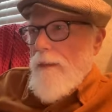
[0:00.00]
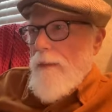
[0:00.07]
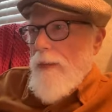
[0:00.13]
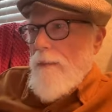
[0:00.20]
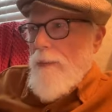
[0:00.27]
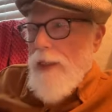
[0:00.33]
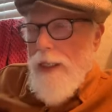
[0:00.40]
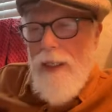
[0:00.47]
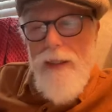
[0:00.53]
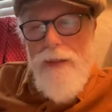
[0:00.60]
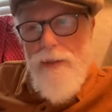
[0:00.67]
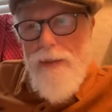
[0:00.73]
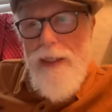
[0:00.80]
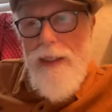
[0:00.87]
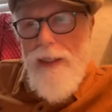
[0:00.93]

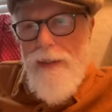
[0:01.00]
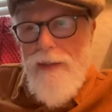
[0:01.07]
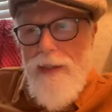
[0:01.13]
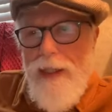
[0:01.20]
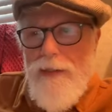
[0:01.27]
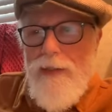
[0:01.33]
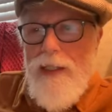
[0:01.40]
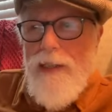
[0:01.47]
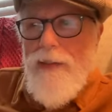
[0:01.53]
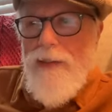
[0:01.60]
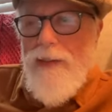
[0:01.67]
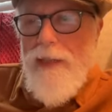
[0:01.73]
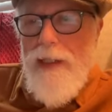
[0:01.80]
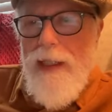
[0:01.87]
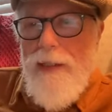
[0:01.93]
Because in a sense,
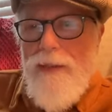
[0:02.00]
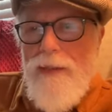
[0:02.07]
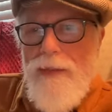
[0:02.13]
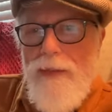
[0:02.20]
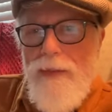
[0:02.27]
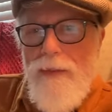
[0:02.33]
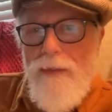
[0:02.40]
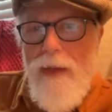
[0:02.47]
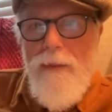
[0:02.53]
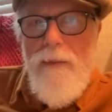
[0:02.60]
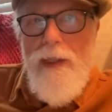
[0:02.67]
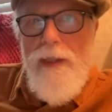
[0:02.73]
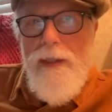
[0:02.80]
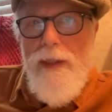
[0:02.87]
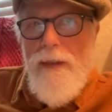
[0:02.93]
that's what
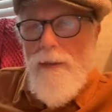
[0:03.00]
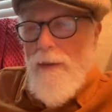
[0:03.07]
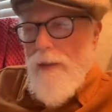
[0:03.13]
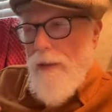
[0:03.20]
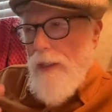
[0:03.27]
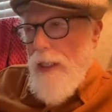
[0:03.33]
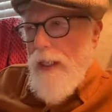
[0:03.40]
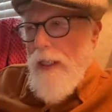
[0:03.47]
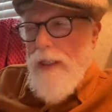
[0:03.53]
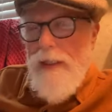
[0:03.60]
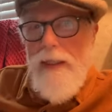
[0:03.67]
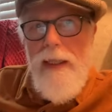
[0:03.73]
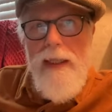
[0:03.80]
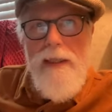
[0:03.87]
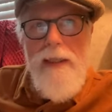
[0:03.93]
we do.
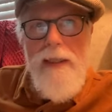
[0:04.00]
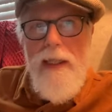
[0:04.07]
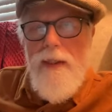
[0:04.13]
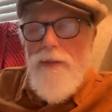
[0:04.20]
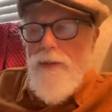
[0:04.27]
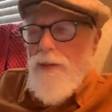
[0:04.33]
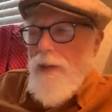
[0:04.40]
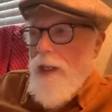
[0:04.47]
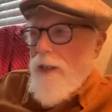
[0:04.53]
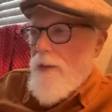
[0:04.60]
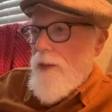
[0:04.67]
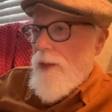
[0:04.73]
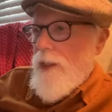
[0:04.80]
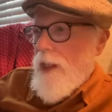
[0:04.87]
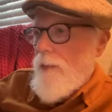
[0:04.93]
And yesterday or
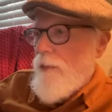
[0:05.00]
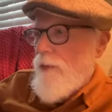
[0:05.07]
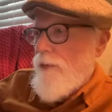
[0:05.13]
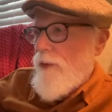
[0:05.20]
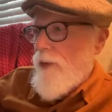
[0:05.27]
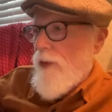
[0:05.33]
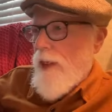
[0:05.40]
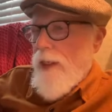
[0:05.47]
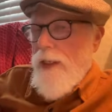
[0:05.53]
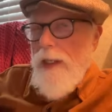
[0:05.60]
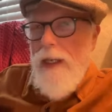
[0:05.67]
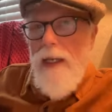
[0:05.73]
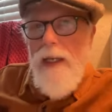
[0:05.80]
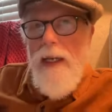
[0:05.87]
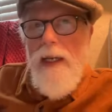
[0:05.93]
the day before,
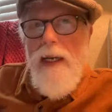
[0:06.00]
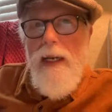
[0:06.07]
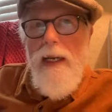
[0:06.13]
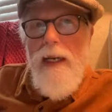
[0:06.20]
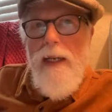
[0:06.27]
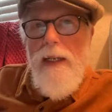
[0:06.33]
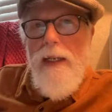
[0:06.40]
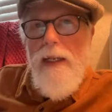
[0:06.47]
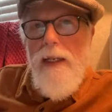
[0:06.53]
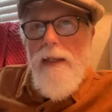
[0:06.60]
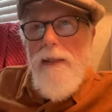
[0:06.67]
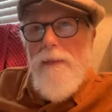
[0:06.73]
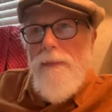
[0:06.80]
I